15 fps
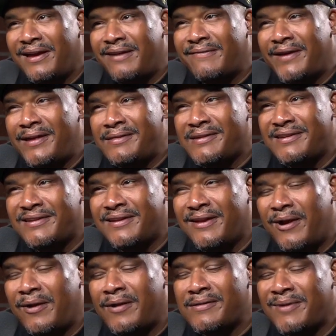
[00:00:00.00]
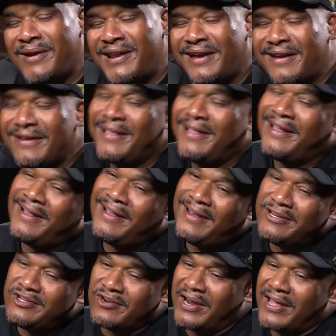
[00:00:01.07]
advice to artists right now,
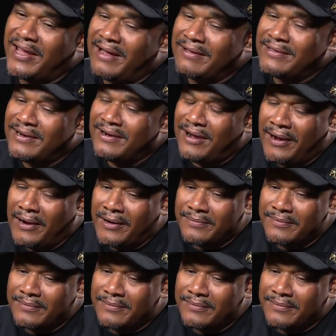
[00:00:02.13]
trying to get out there.